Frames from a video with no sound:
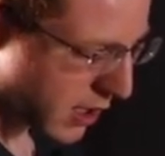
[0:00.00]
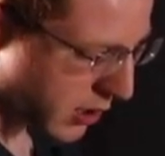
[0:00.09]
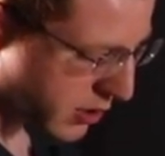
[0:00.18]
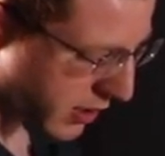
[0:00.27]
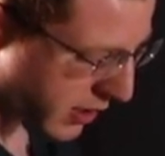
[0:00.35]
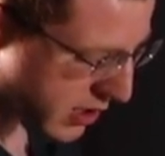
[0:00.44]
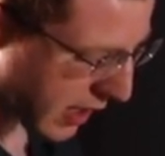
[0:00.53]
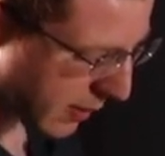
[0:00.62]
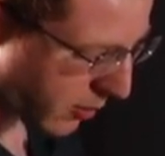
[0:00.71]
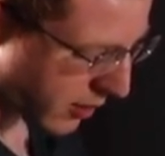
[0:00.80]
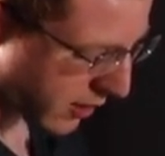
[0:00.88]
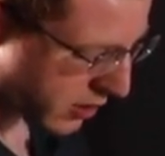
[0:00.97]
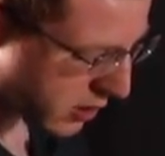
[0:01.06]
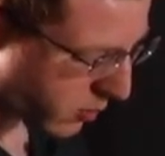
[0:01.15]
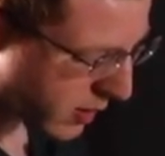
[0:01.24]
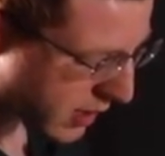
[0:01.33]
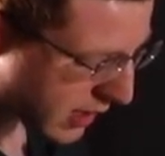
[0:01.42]
using this table here.
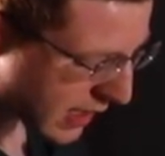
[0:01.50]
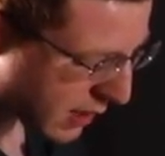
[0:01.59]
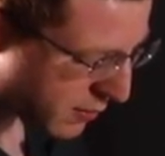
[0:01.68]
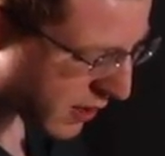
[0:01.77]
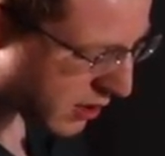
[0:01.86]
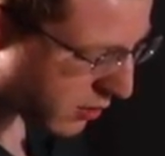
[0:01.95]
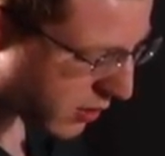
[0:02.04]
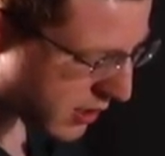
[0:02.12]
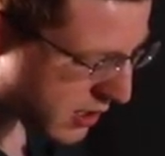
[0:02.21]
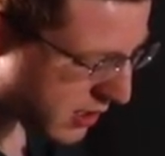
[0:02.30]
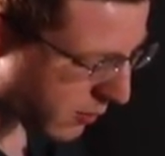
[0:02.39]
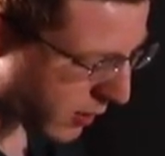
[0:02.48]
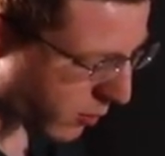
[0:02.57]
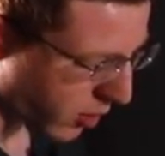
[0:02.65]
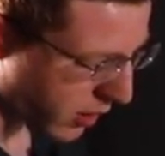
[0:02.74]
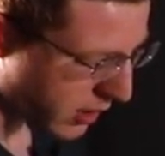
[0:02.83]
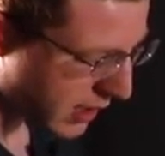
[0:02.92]
So we leave the units that we
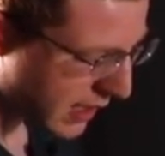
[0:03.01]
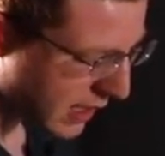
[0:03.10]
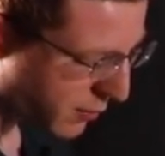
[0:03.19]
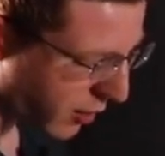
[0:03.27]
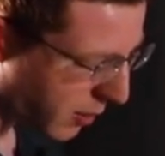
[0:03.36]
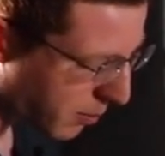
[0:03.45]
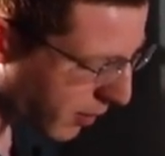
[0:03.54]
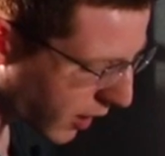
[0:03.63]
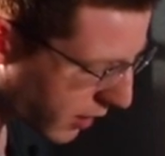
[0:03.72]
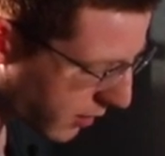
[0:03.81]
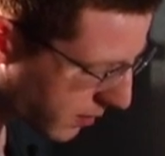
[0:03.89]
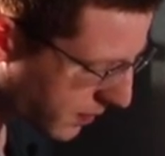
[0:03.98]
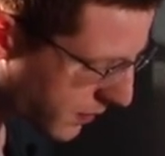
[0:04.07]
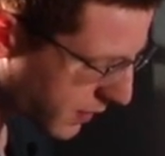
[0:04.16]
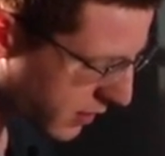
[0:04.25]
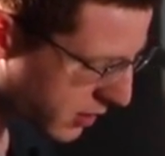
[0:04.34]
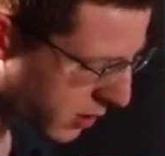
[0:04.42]
want to leave on bottom.
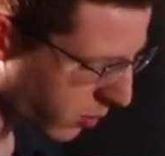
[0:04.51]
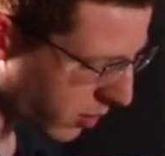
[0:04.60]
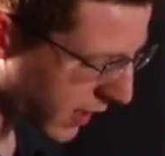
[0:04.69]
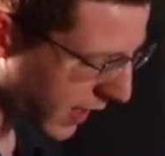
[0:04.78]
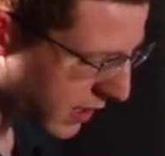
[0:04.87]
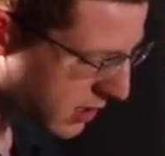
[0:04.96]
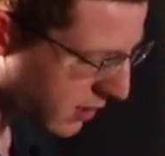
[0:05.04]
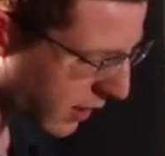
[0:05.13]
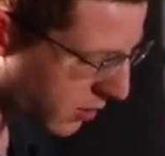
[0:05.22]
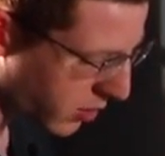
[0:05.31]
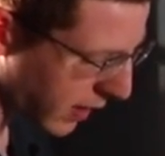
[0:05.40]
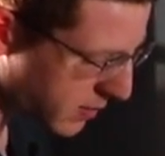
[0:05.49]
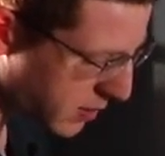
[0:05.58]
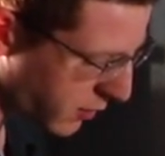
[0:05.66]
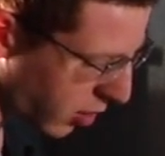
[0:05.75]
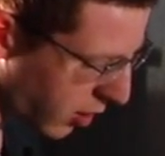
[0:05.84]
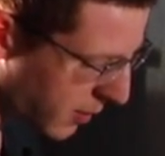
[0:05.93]
So we'll cancel out grams
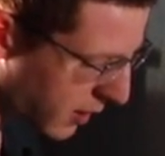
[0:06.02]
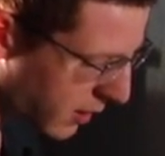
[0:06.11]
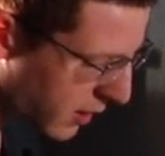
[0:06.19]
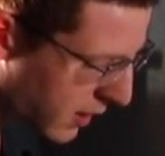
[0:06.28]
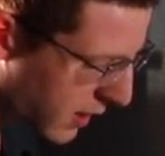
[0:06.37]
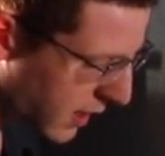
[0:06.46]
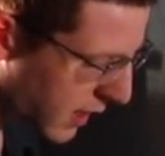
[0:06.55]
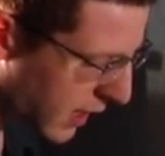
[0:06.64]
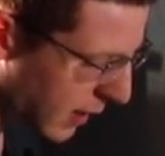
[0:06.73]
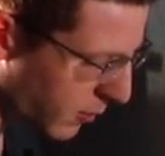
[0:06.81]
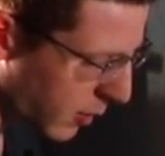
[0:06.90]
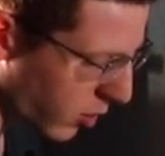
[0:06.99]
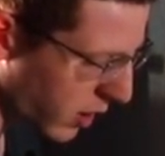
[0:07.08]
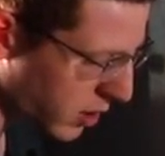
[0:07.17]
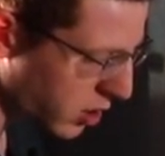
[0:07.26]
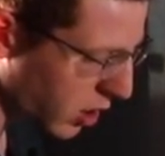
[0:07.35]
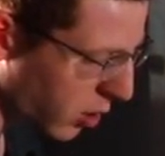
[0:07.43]
of carbon, and we want
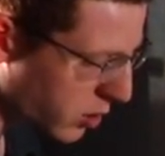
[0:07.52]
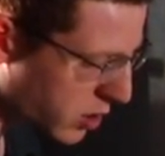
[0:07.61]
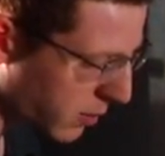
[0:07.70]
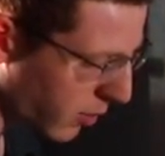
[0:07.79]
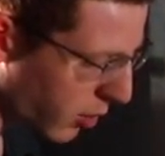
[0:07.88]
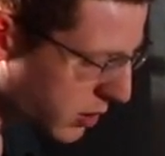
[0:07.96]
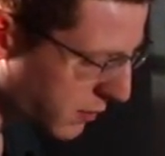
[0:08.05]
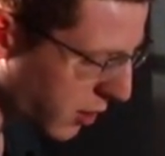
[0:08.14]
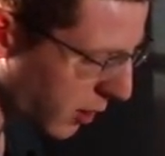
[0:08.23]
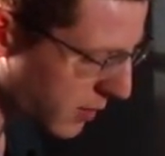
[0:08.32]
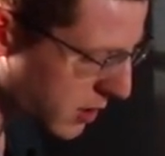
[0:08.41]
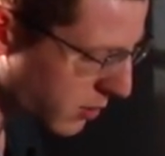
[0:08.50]
to go to moles of carbon.